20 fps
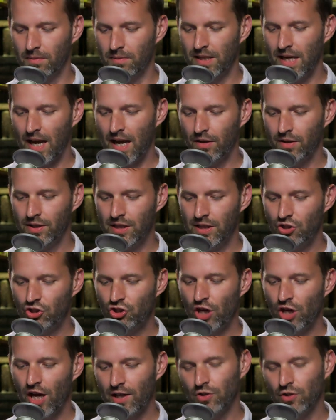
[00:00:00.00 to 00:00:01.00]
and how did he
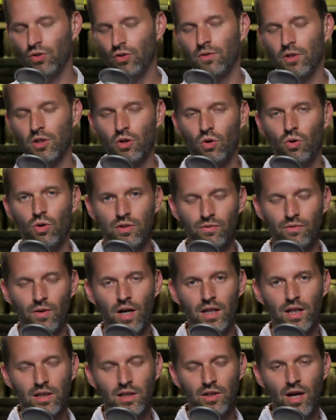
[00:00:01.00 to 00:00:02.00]
change over the course of
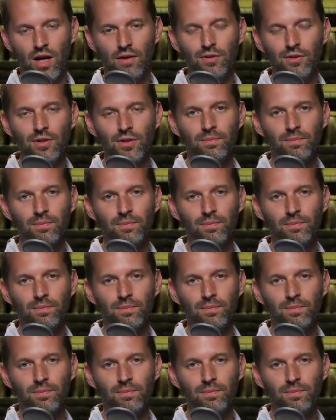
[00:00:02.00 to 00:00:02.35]
writing the novel?